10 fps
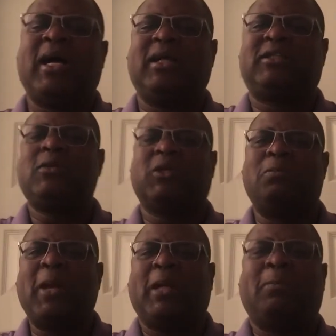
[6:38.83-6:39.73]
She was
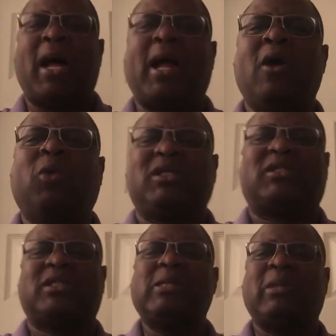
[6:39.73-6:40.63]
met by what
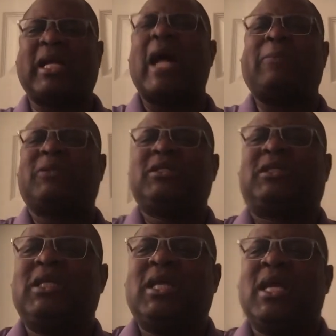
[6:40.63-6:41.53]
seemed like
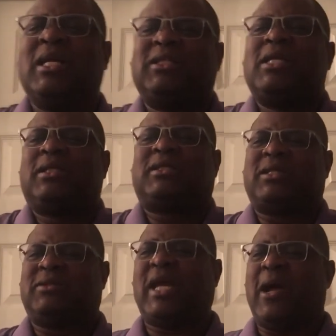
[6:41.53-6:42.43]
opposition. Jesus
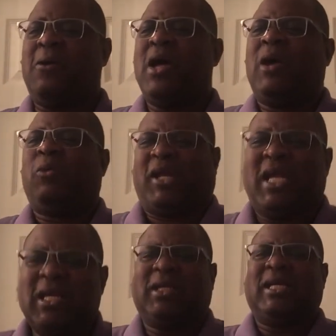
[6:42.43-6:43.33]
said, now
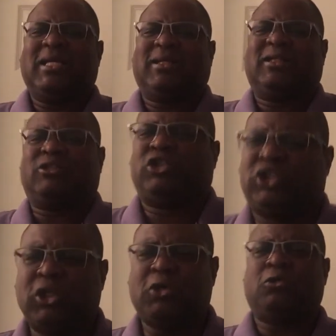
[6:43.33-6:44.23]
healing is the
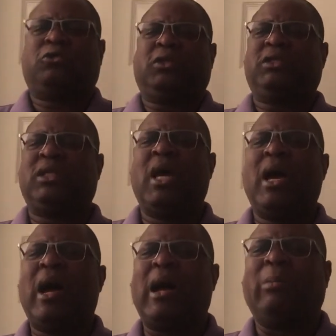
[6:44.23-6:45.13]
children's
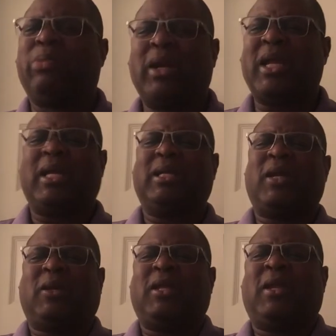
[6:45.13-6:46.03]
bread.
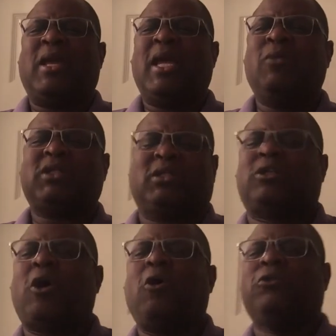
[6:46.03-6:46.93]
And he wasn't
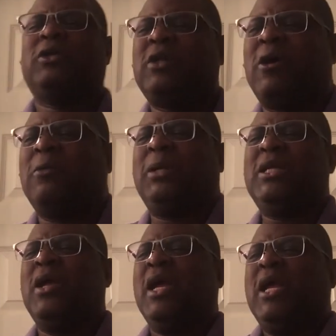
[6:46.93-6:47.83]
calling her a dog, but
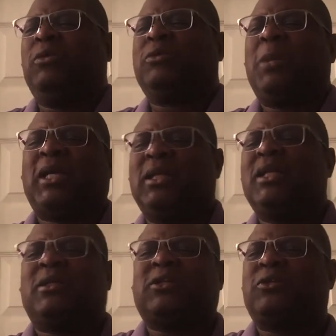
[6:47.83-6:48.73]
he was making an
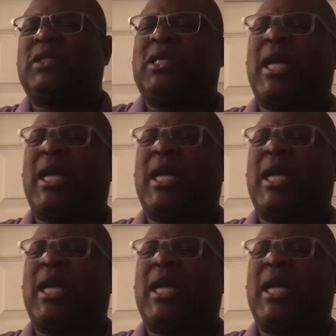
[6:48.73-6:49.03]
illustration.